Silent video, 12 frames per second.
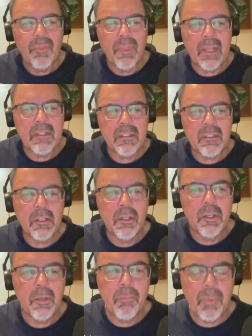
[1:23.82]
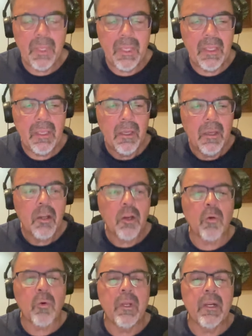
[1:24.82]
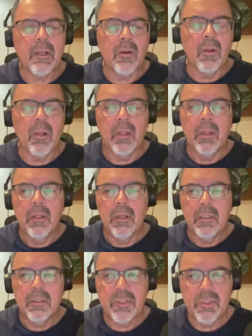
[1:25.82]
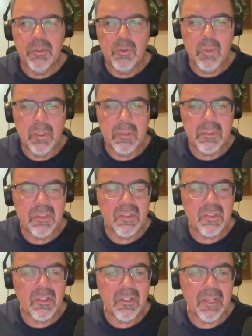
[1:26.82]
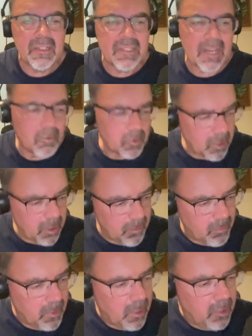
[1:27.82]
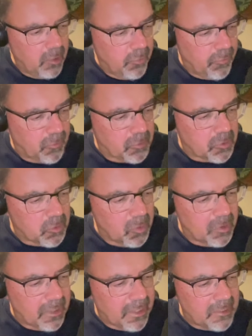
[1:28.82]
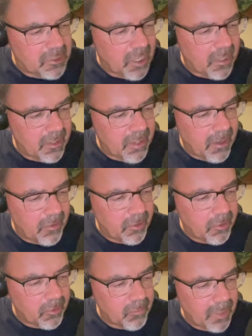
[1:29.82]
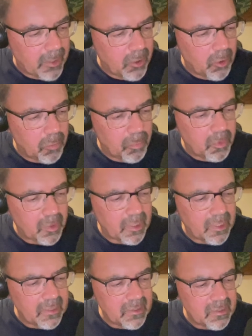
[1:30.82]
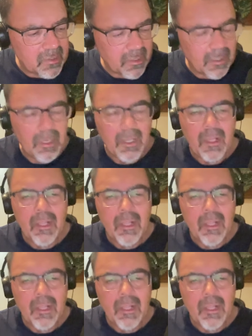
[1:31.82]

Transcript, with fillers: that could be critical to uh, to Sunday's outcome. The first one that I jotted down here in my notebook is uh,